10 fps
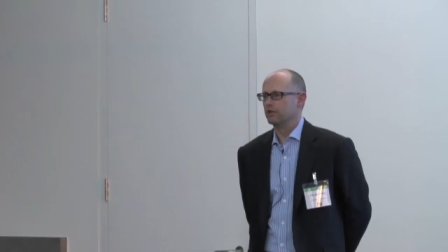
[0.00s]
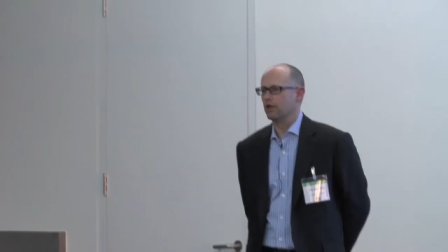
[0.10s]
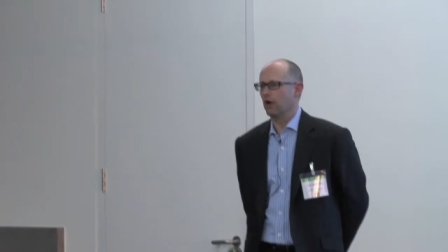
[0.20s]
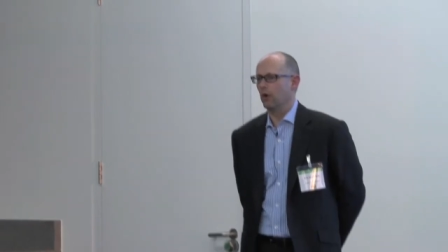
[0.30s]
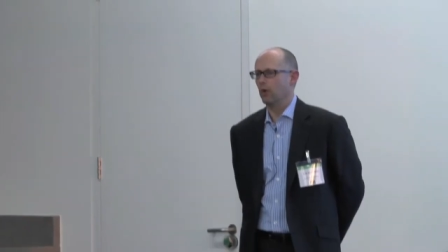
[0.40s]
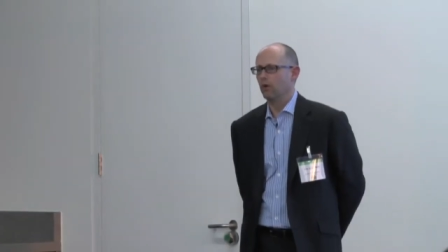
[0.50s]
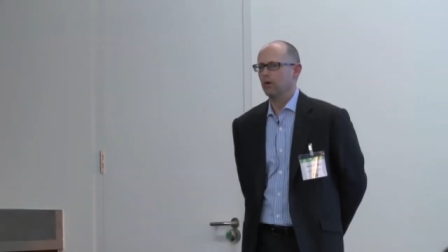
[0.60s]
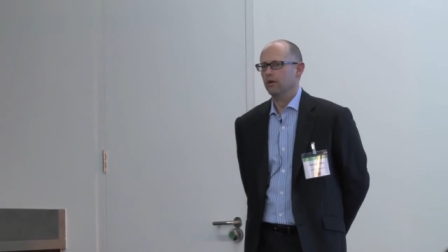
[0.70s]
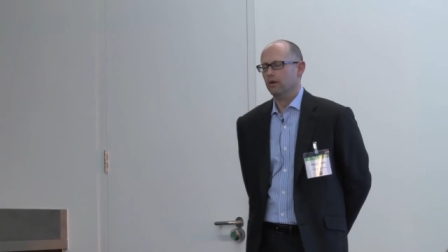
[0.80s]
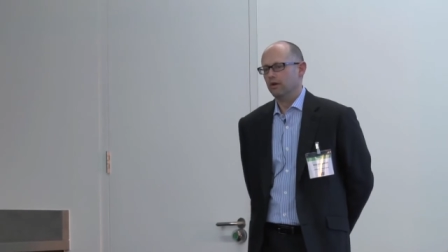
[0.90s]
So
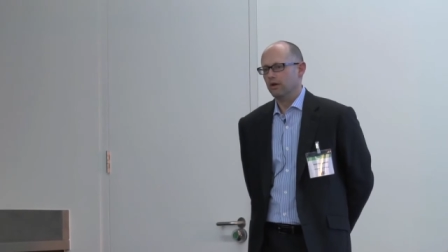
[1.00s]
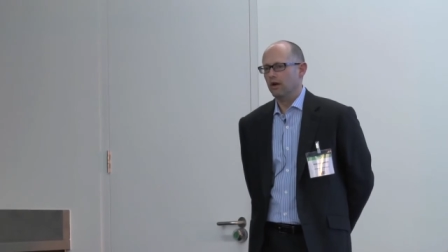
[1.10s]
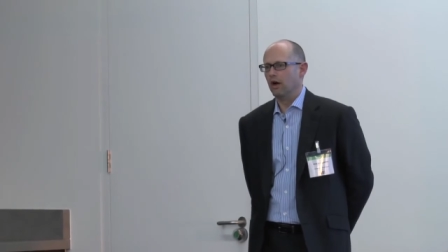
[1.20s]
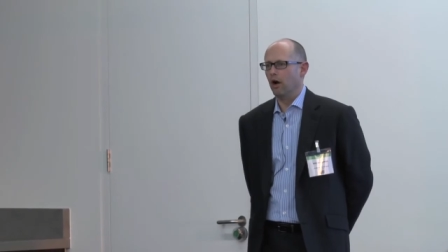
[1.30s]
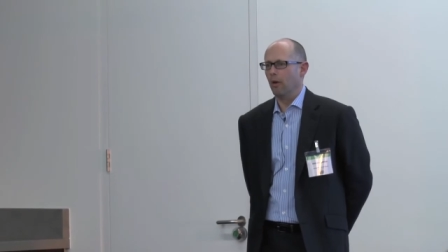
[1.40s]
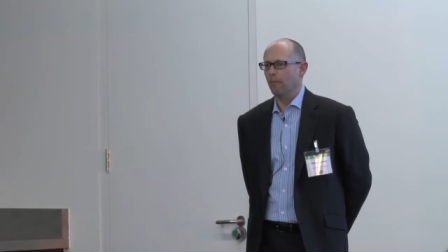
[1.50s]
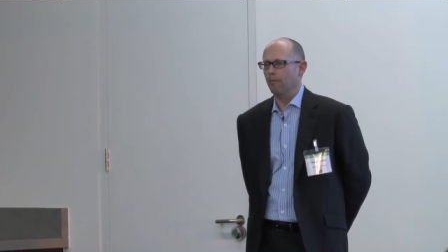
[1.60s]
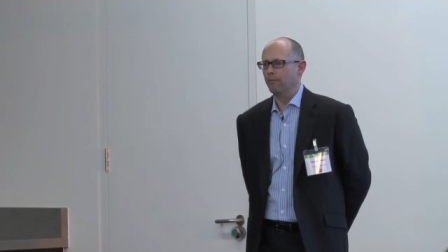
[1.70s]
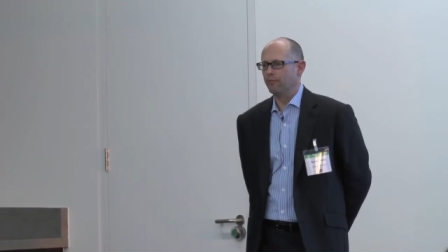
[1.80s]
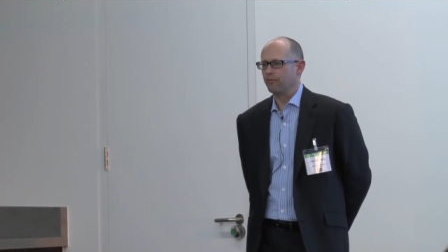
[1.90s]

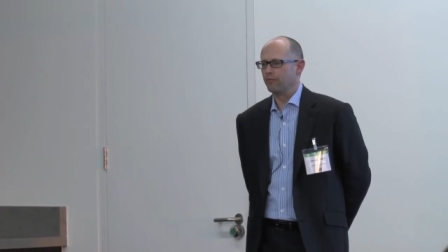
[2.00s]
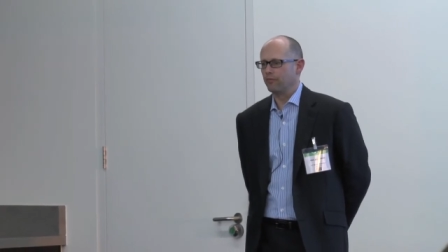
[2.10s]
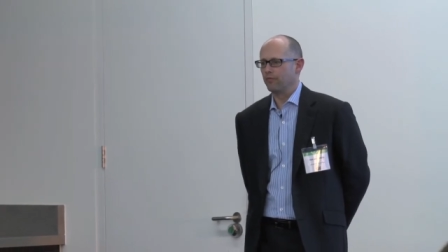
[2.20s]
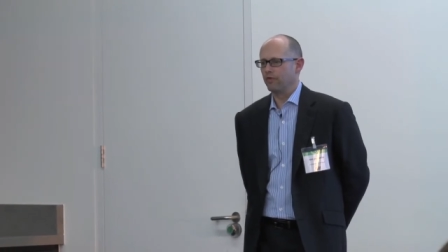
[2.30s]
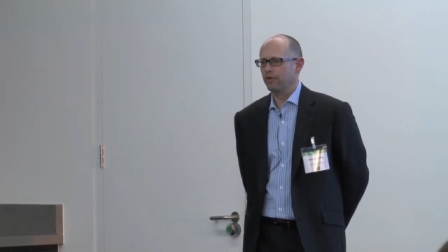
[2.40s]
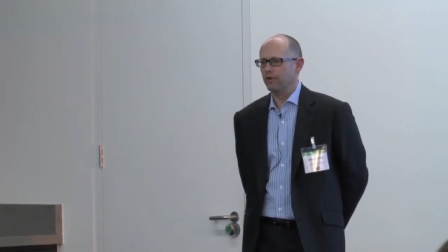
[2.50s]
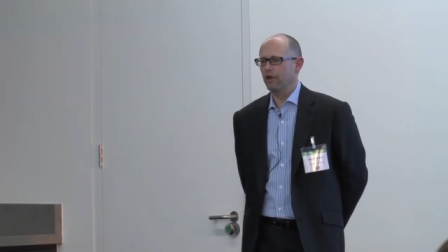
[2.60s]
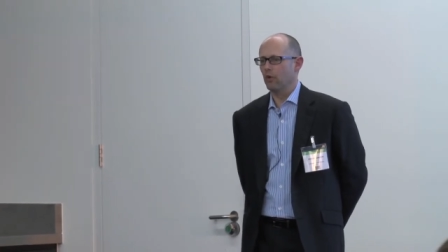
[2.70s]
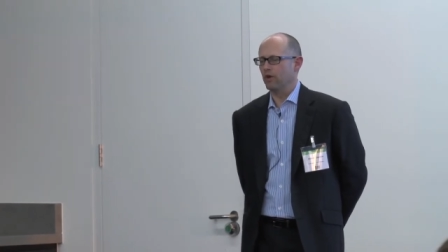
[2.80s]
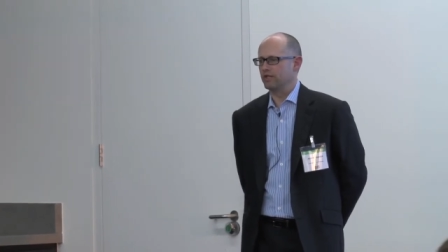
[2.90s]
um,
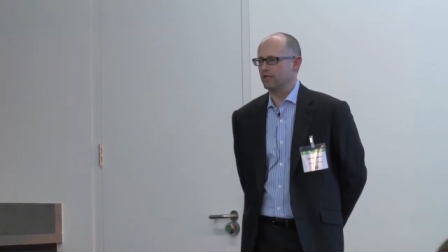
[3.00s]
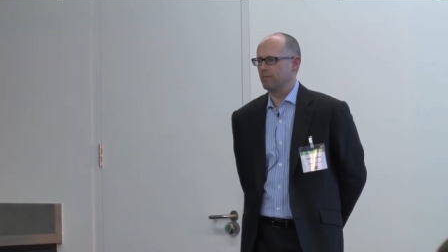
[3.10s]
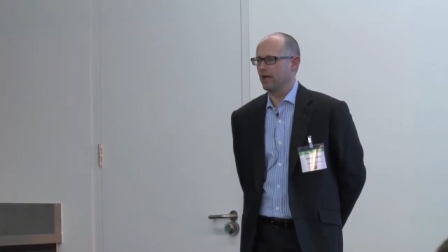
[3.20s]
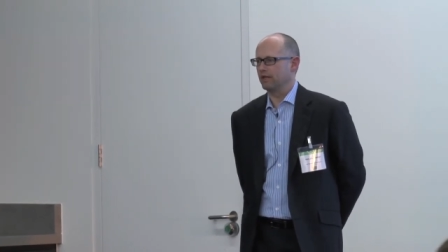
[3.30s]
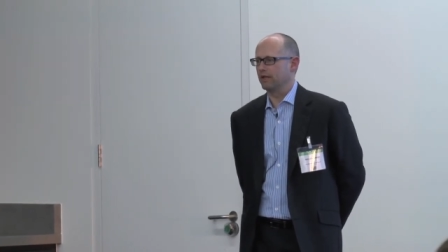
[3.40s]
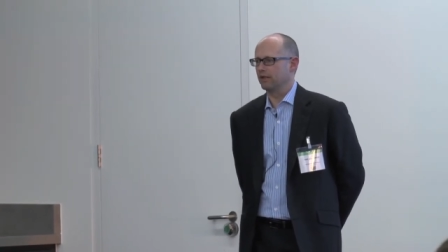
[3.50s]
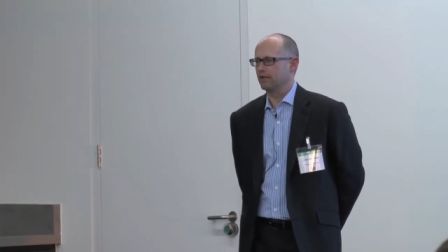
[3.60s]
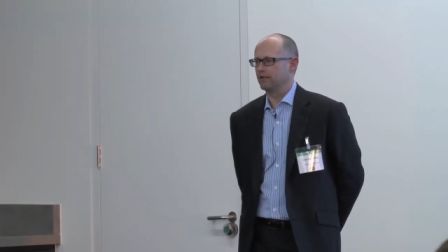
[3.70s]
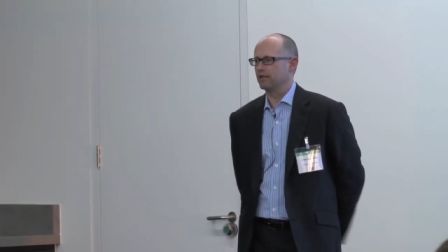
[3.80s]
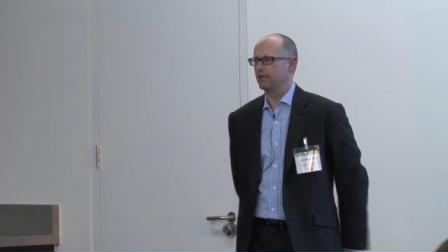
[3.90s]
no one's expecting
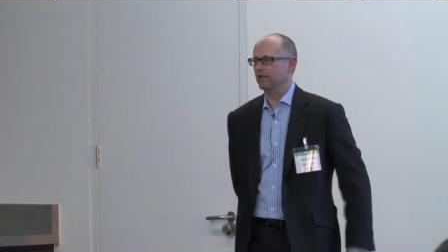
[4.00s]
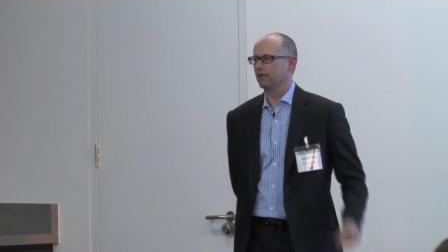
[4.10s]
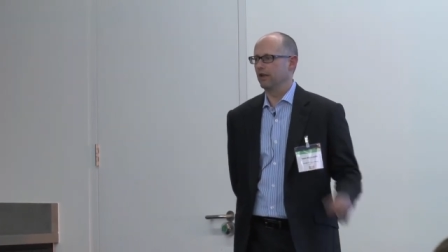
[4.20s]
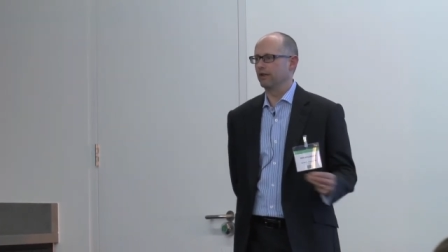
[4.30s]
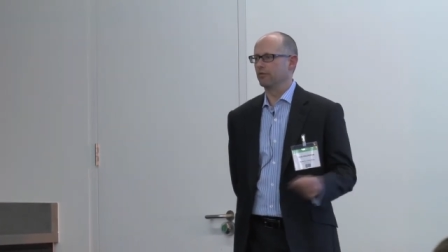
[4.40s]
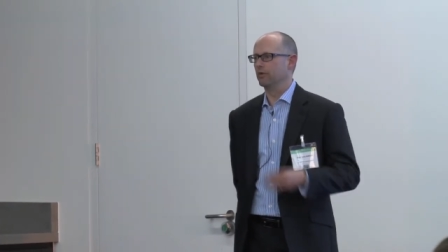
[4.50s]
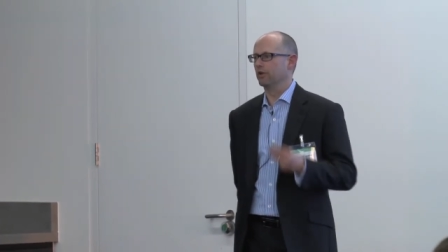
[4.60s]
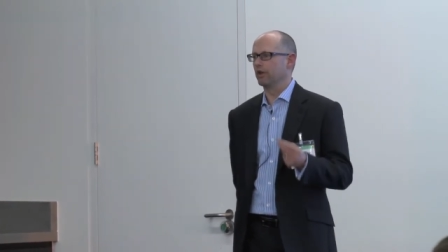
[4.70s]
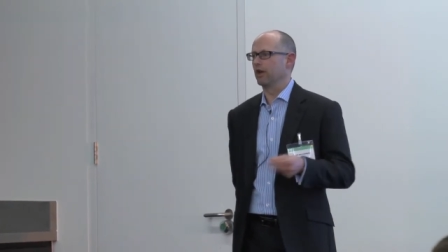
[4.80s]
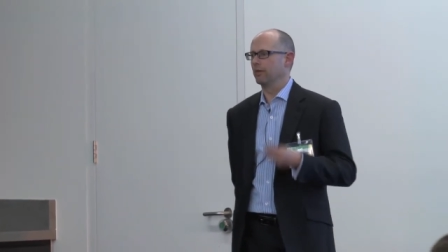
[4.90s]
to see like
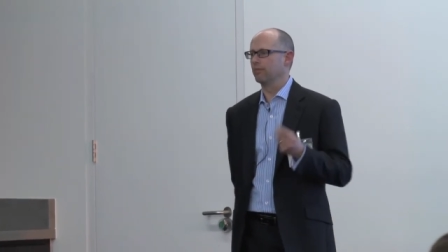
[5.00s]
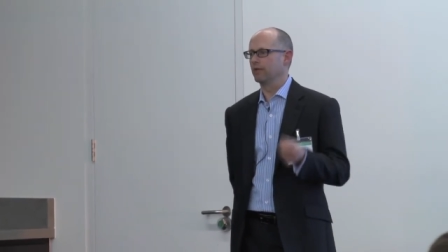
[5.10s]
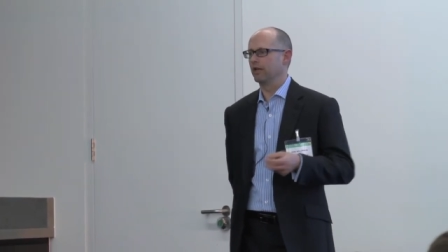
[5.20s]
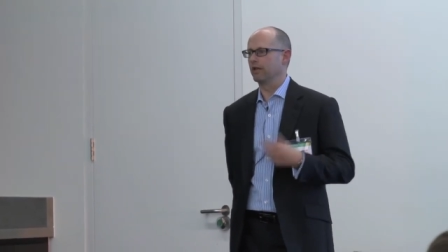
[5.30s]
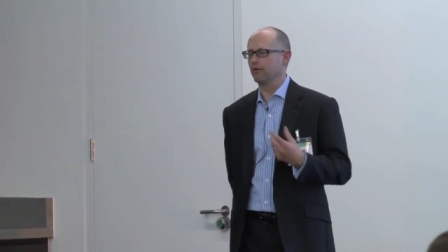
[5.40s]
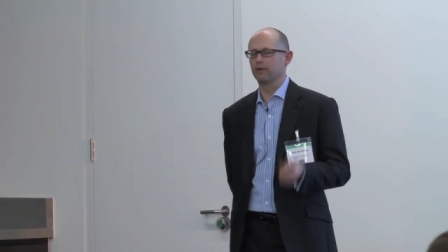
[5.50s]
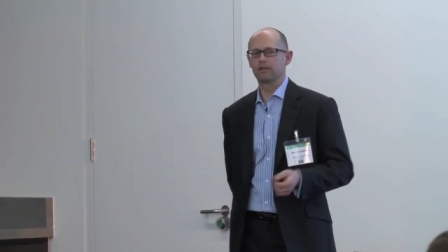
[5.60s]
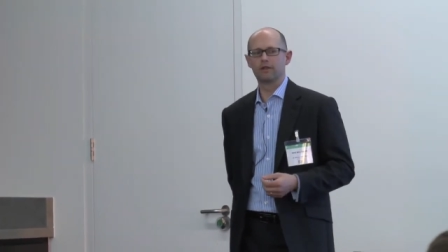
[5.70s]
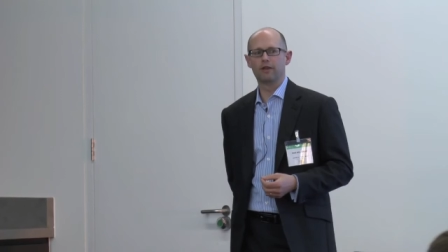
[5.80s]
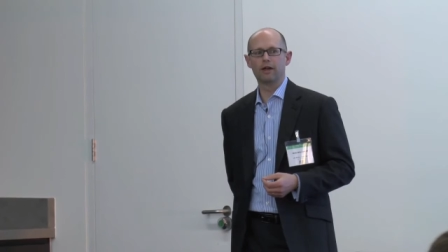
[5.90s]
real-time taking
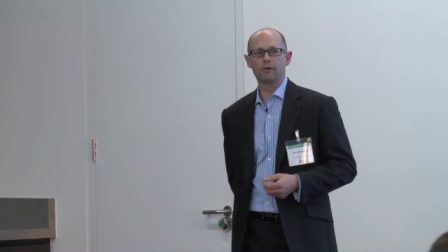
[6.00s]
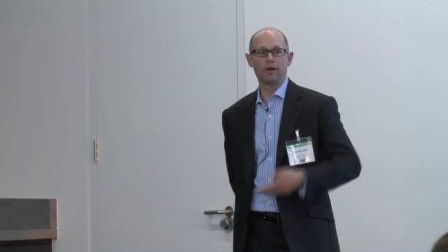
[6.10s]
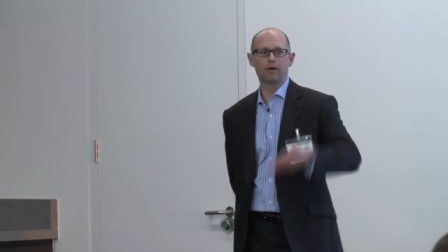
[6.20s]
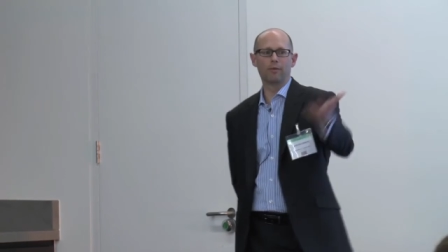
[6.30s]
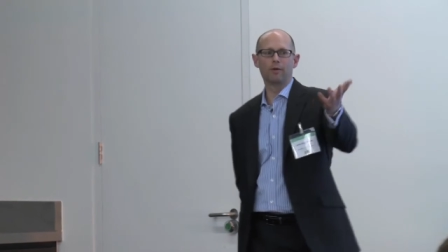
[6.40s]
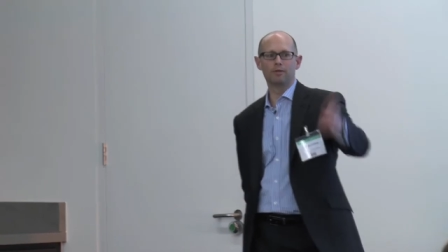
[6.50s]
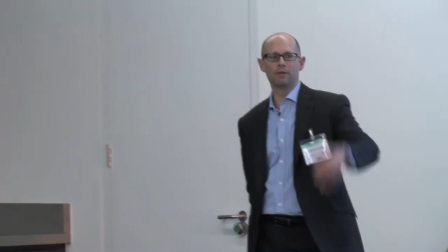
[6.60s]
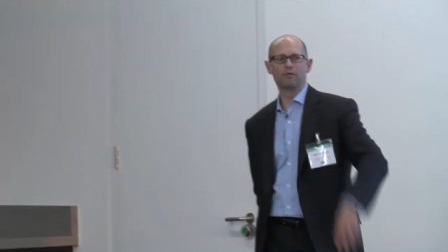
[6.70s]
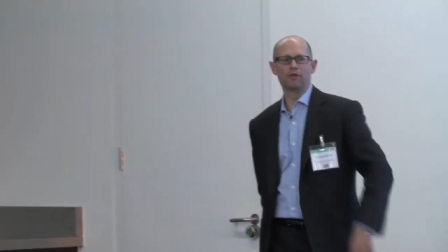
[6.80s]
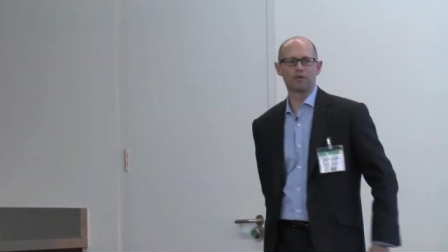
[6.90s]
risk in that. Oh, I don't know, maybe
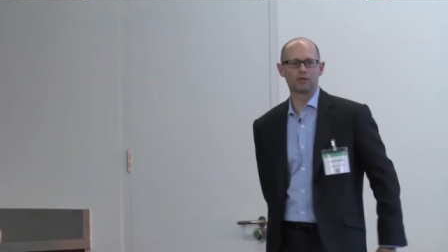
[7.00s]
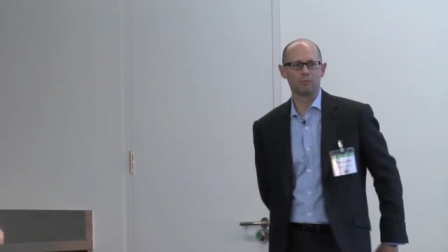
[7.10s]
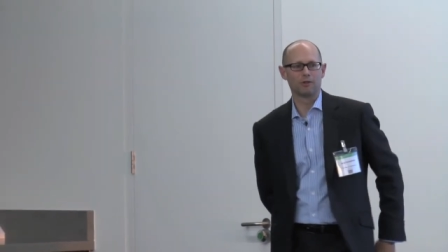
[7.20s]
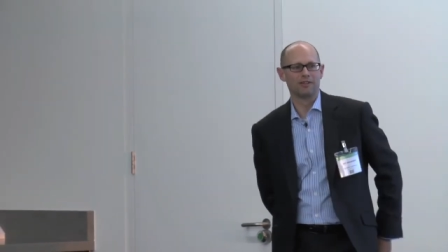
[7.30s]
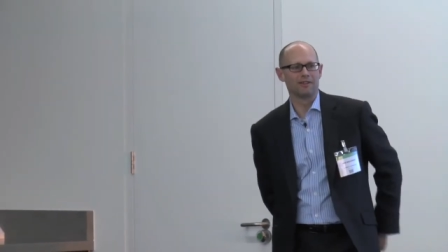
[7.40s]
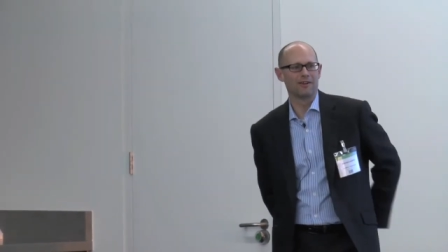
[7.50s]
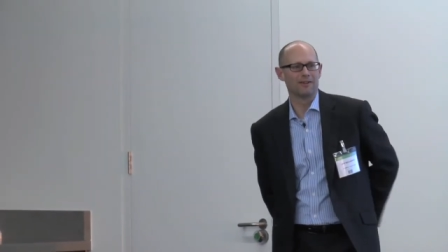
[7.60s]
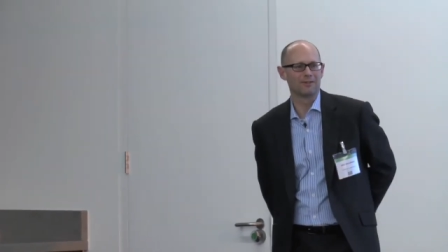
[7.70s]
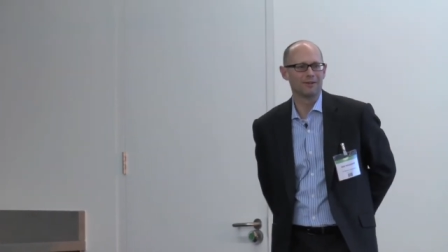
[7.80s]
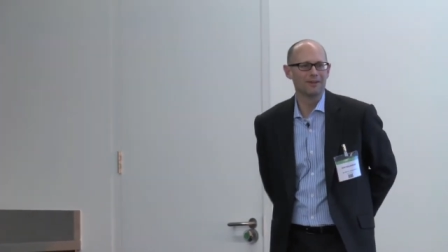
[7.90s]
some of Kirk's
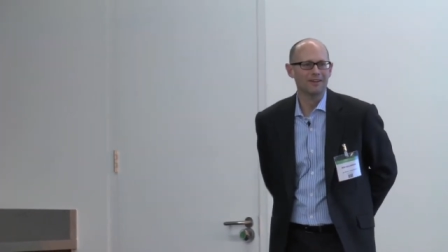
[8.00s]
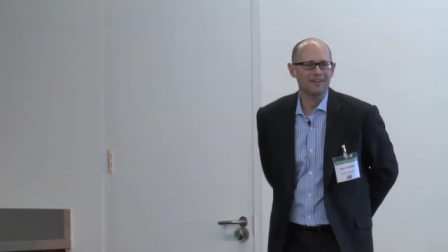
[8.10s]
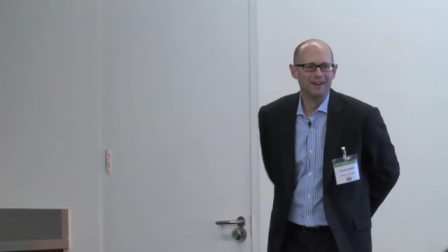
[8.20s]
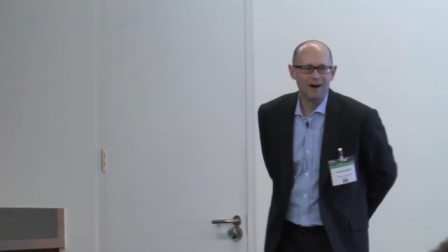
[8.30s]
clients are.